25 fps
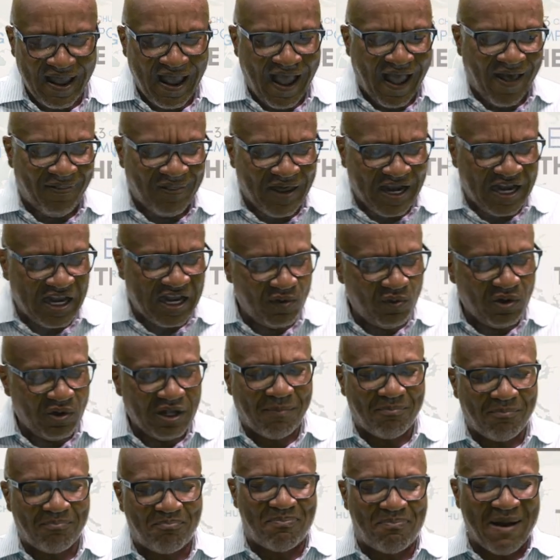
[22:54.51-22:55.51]
and that it will
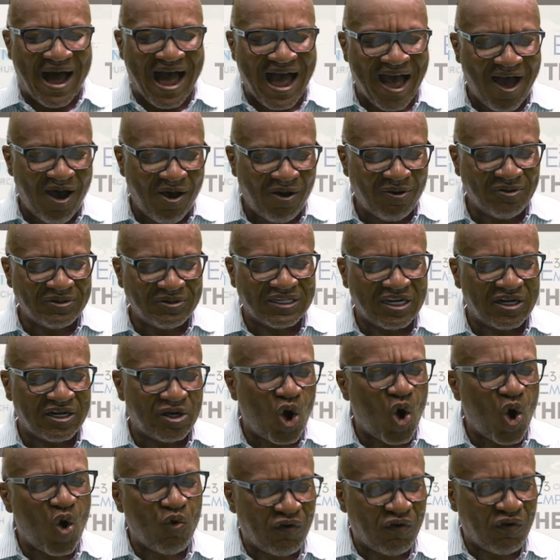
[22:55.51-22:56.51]
abound and
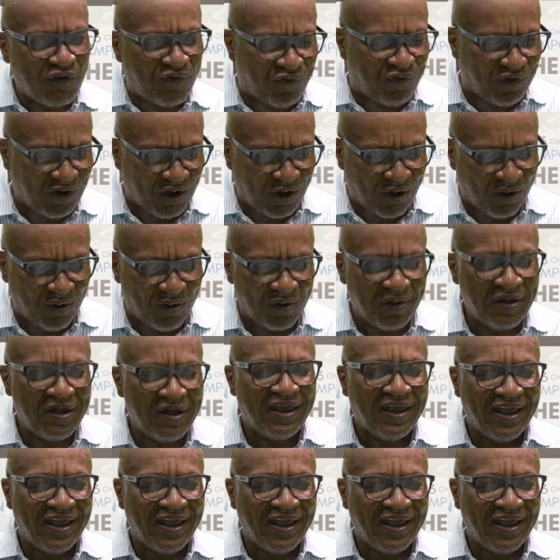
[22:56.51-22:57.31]
overflow